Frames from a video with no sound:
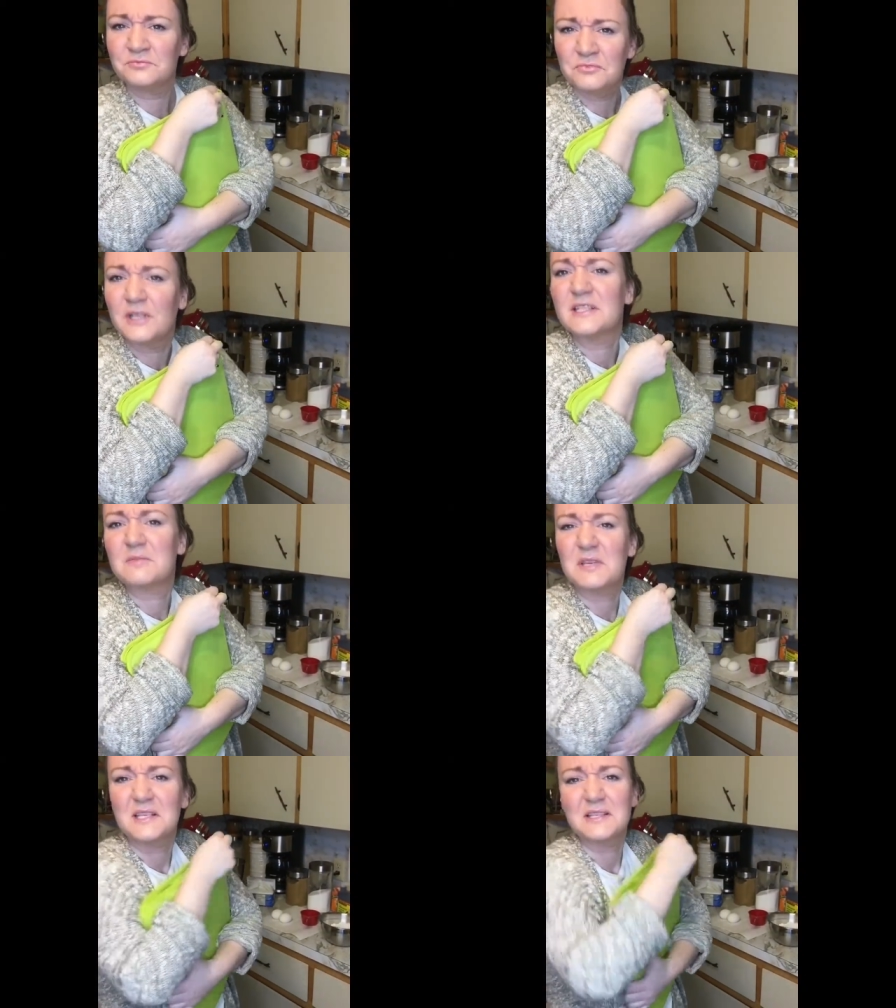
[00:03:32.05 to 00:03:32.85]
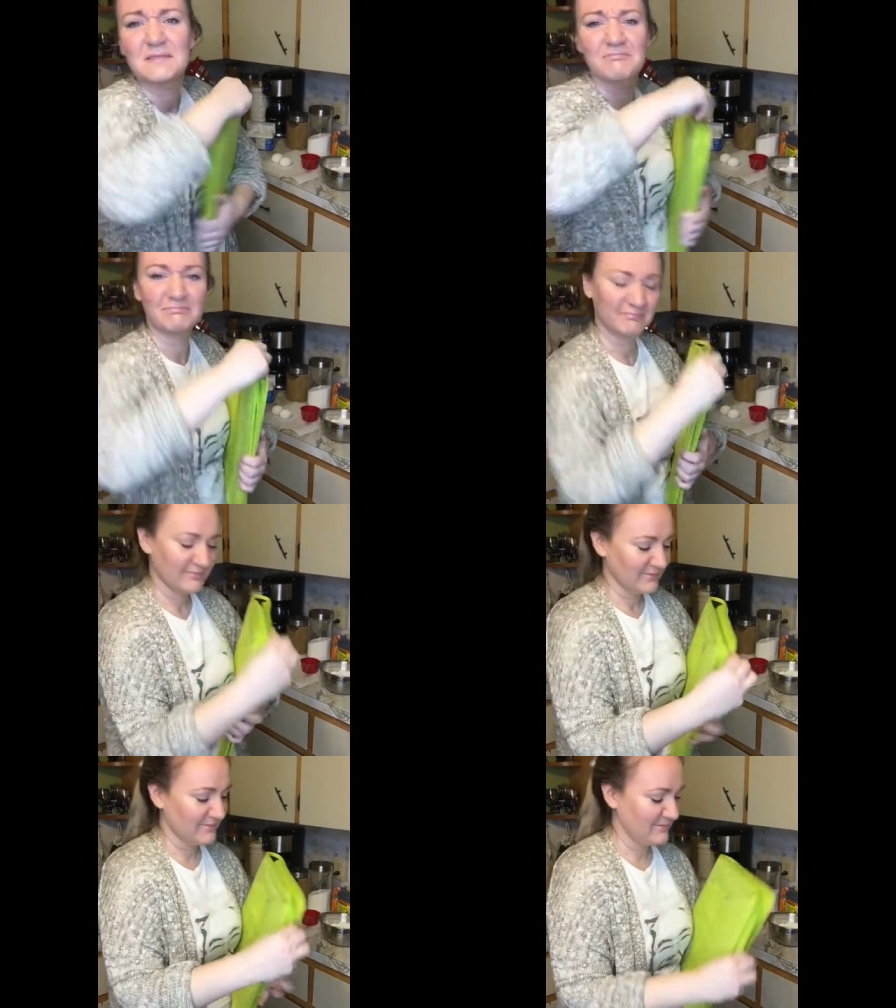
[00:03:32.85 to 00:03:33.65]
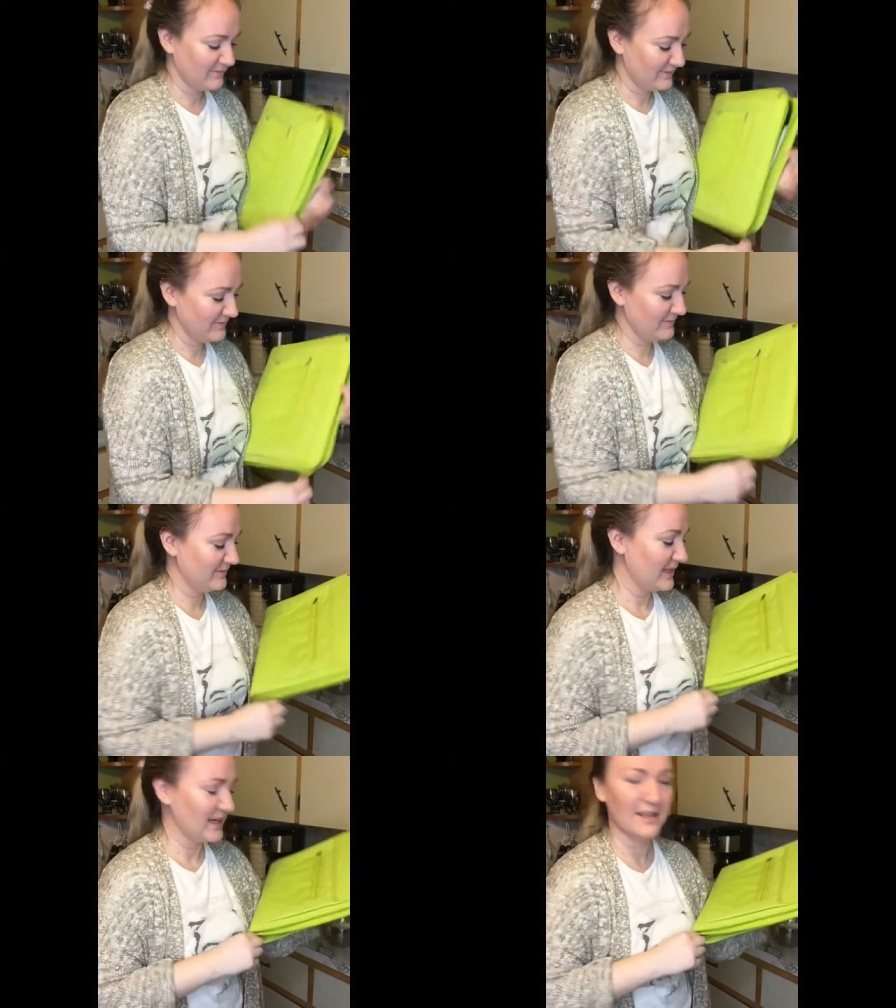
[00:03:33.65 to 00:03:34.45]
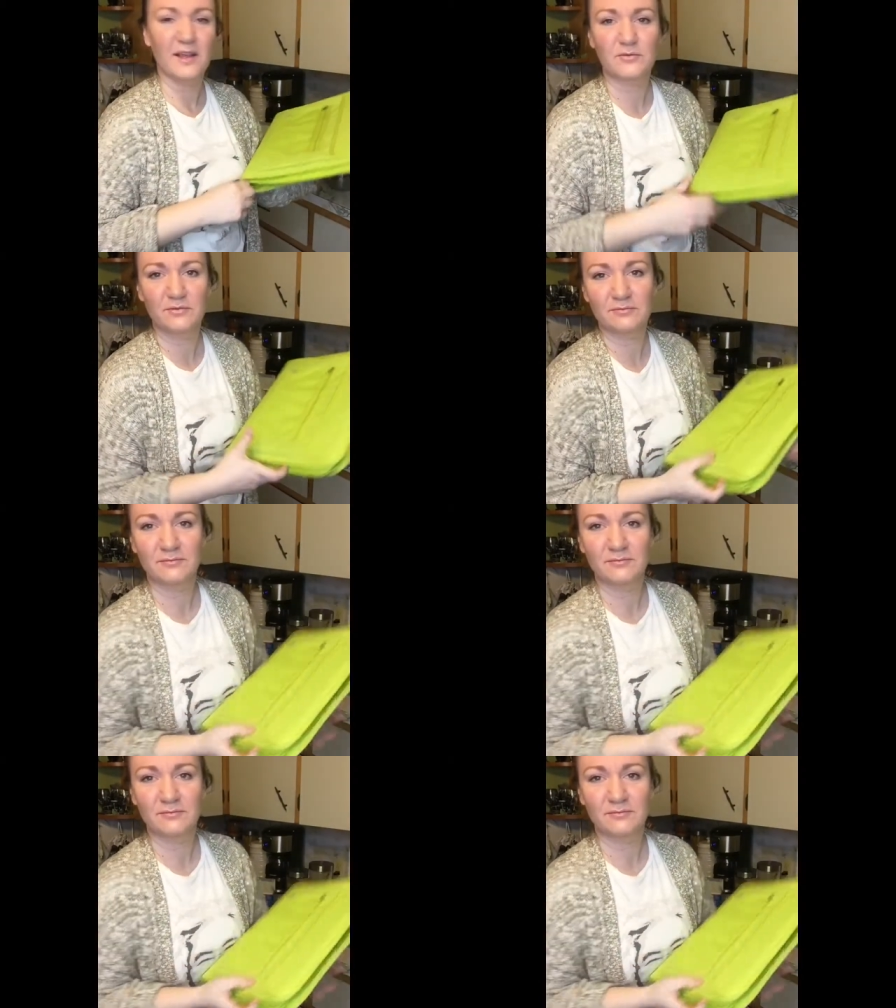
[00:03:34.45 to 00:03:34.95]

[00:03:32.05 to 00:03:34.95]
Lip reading: recipes that I love.